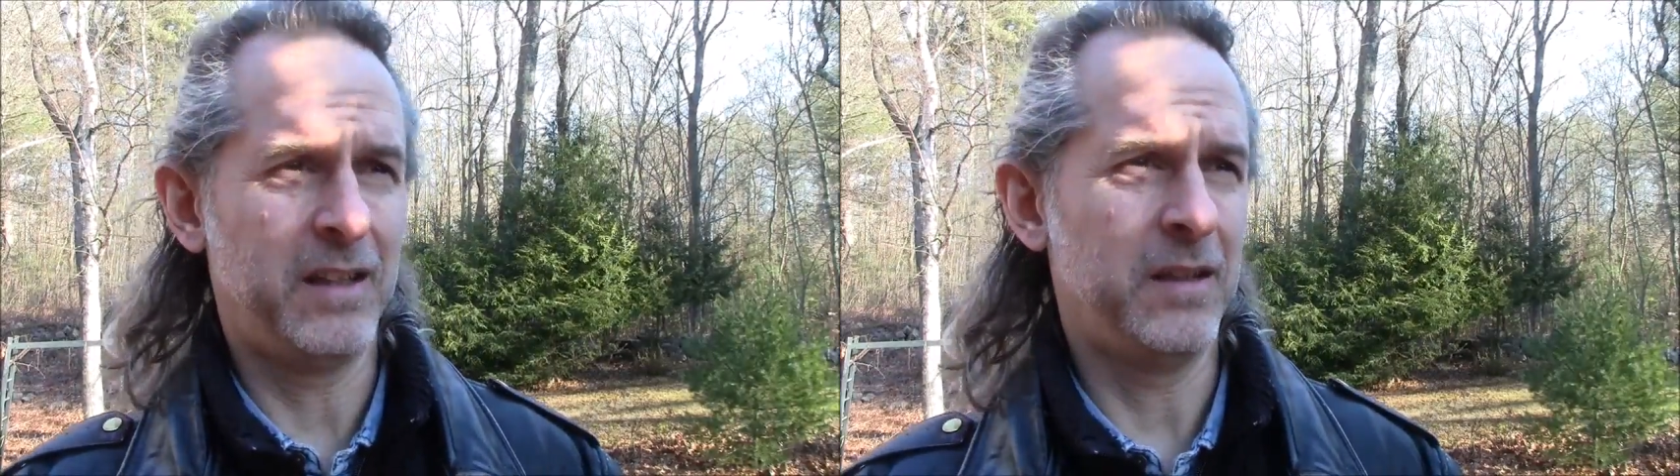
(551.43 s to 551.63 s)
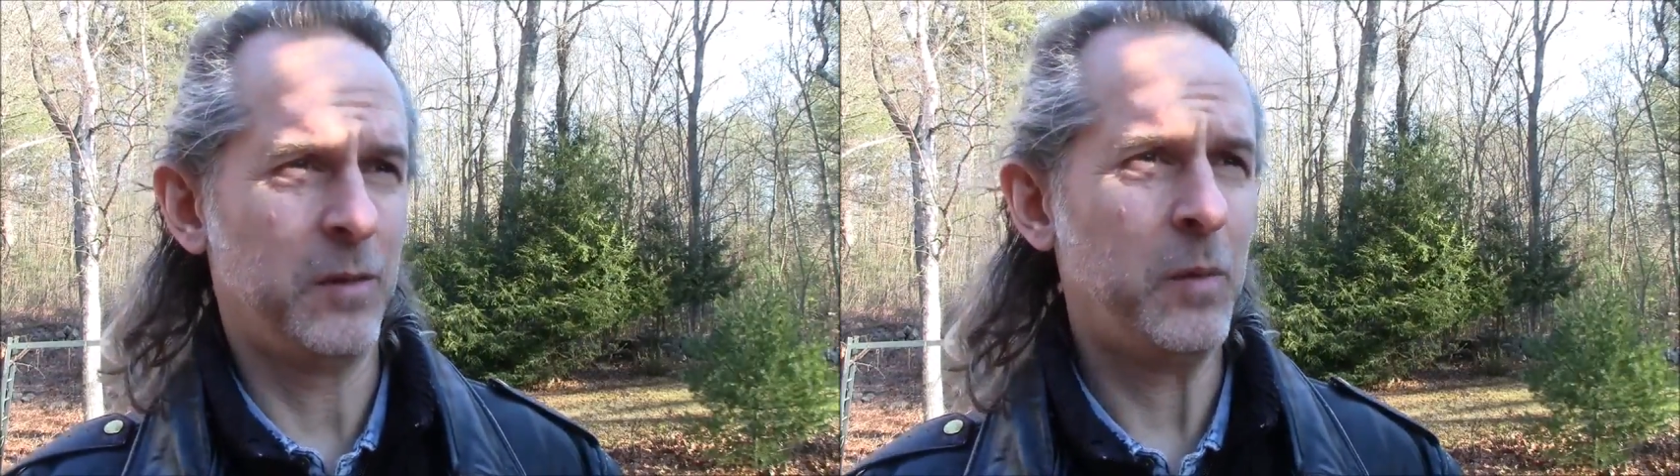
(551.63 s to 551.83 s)

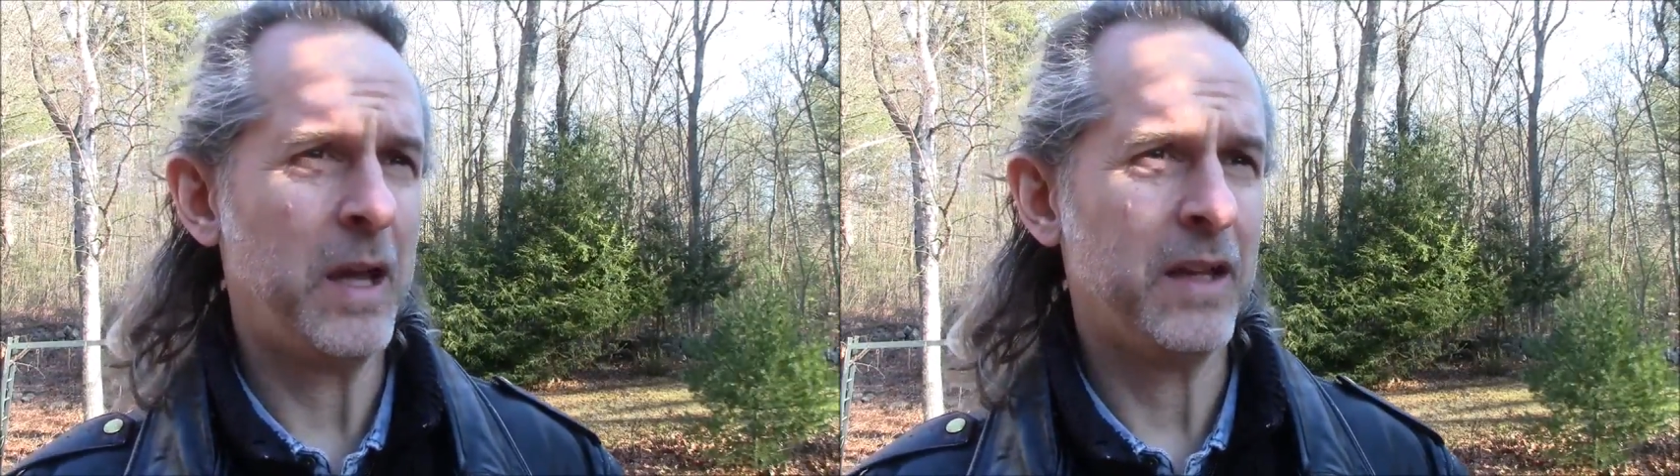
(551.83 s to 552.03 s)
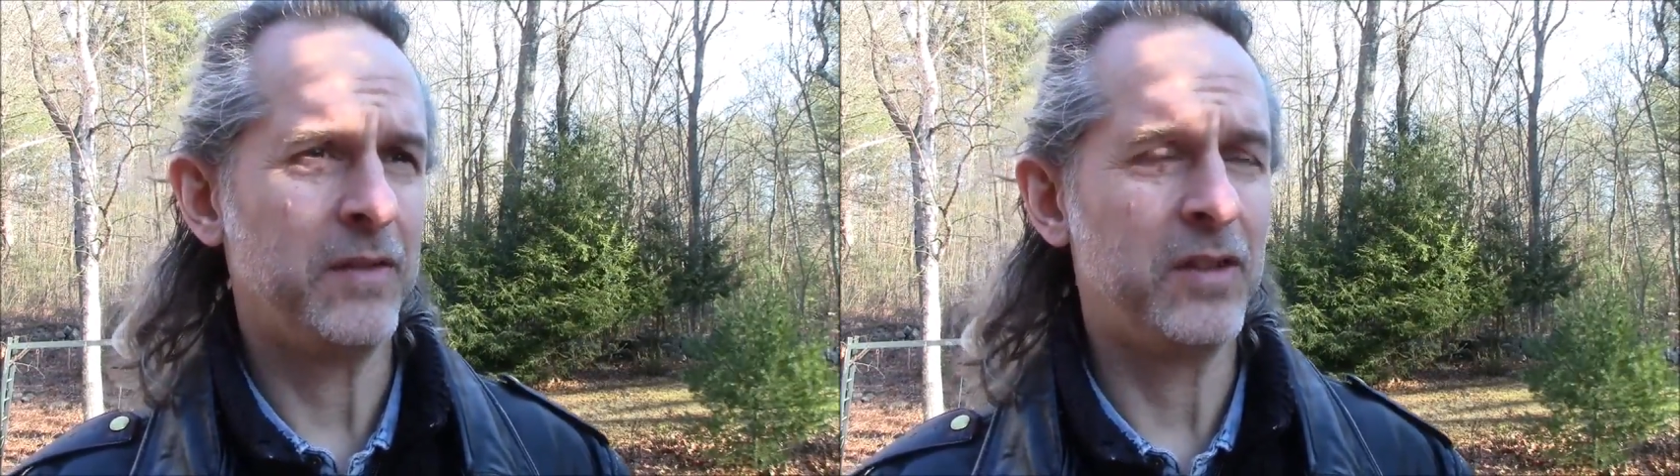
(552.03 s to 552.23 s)
the
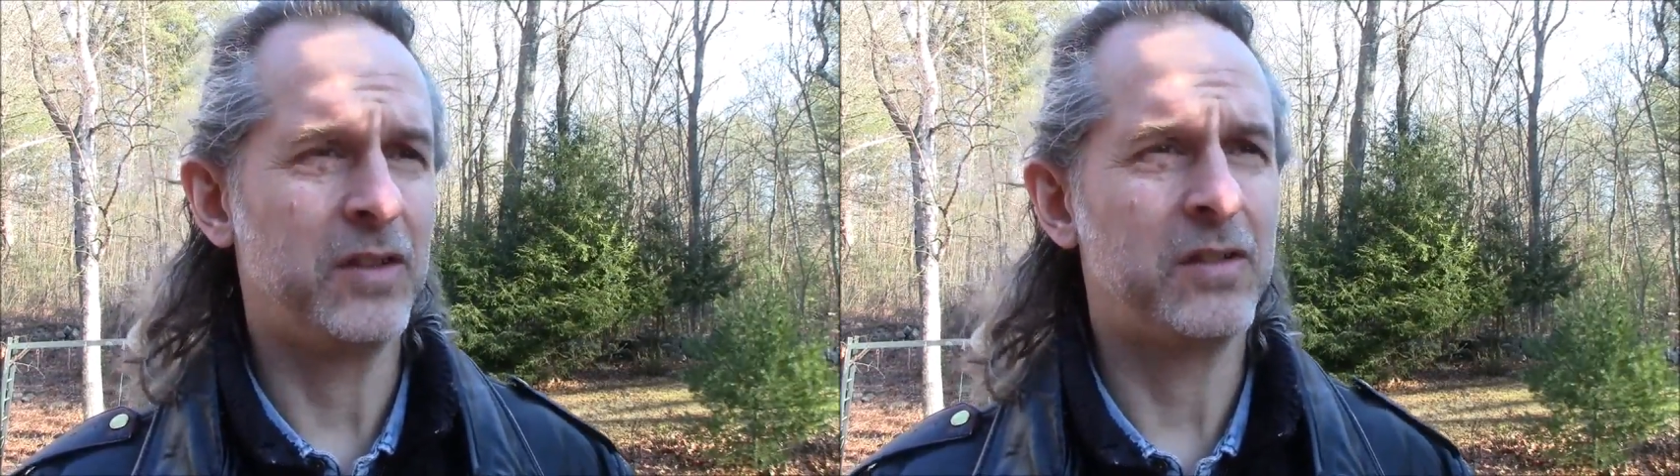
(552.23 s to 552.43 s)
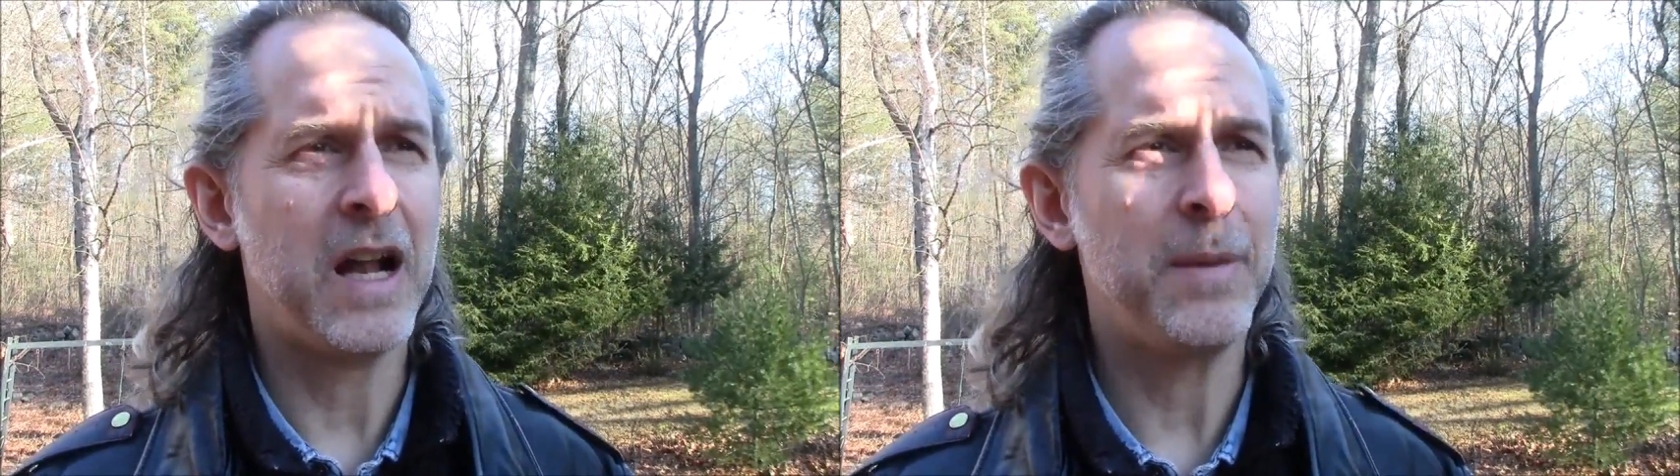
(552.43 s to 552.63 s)
way of
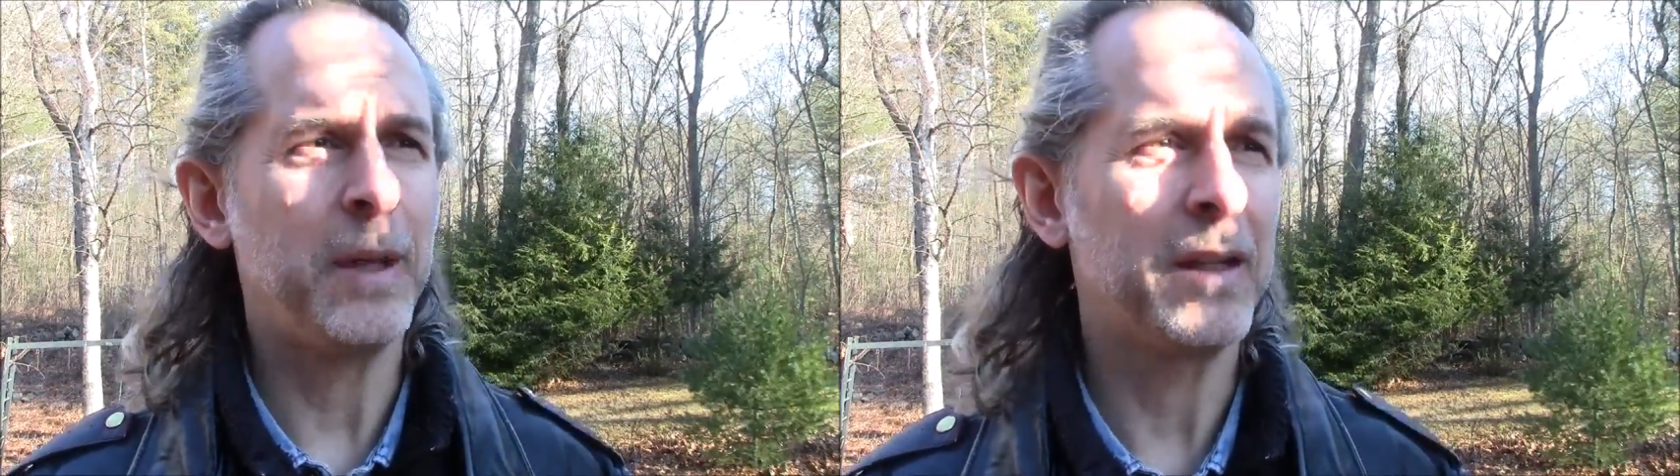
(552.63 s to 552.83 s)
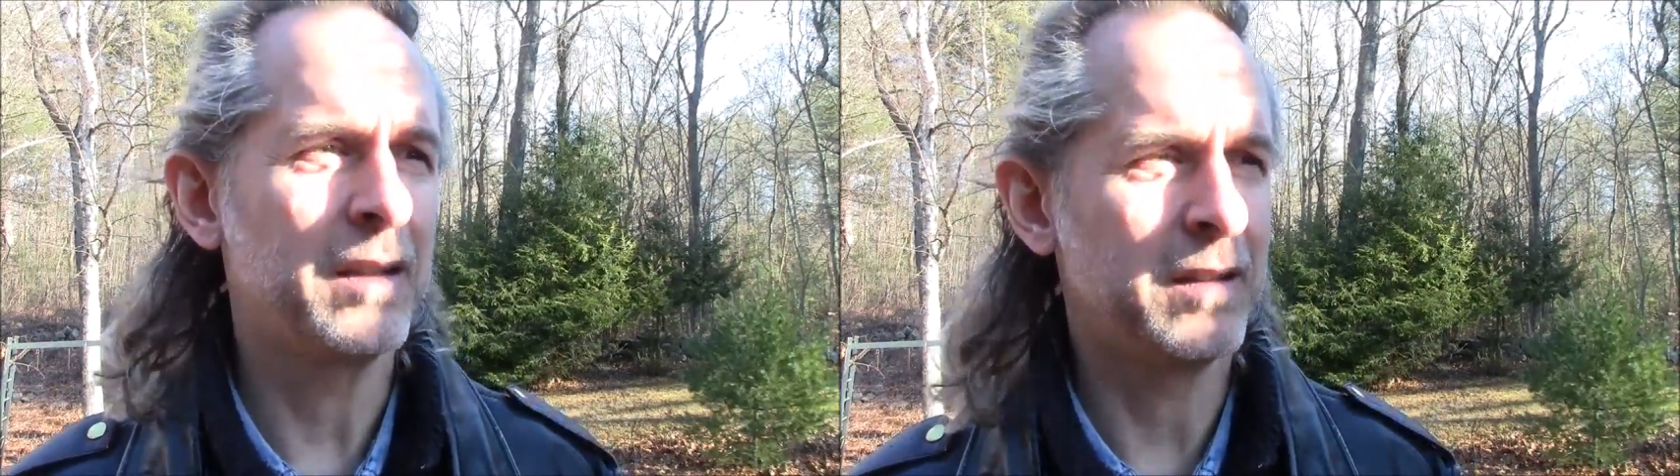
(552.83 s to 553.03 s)

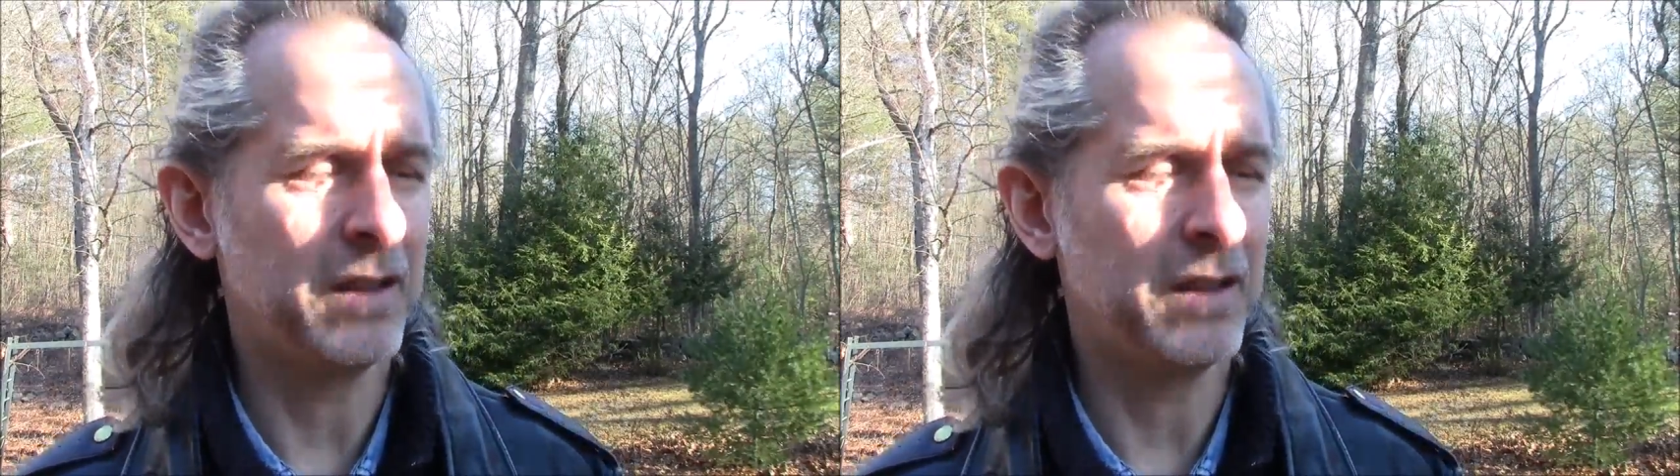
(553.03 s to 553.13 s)
describing